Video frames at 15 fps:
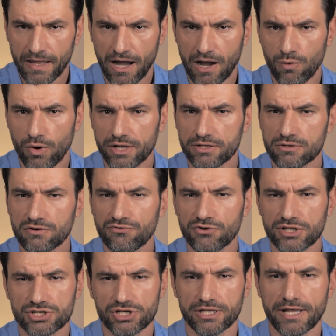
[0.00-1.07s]
I wanted to
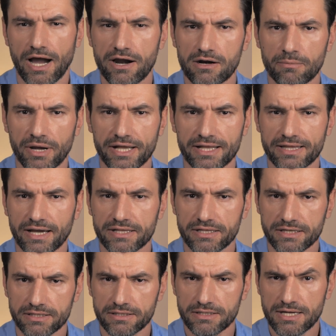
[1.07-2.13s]
finish an Ironman and I
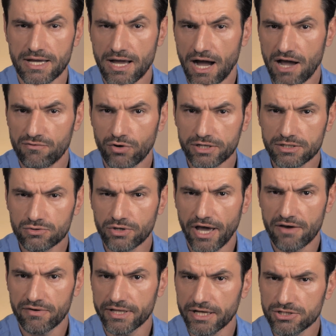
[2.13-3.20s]
did. I wanted to
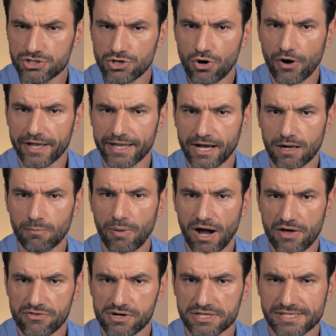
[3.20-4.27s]
have an NGO and help
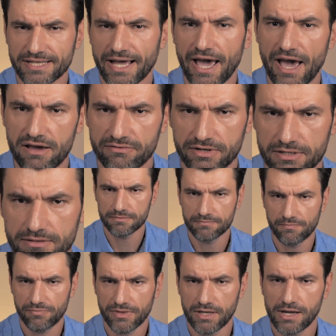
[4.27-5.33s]
others and I have it.
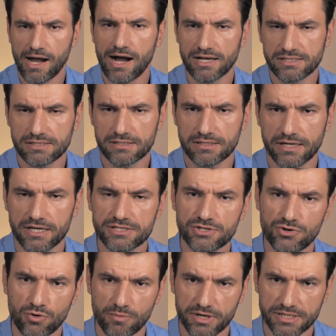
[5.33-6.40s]
Us, as
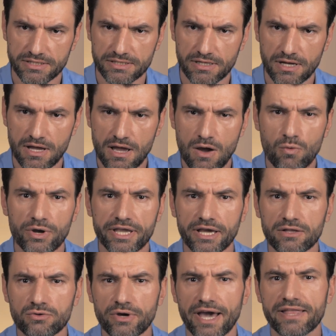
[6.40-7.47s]
humans, we
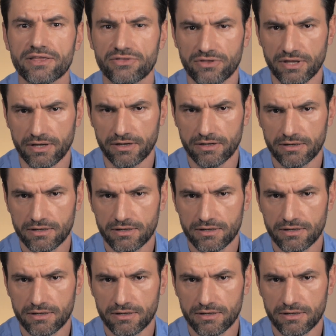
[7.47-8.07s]
can do anything.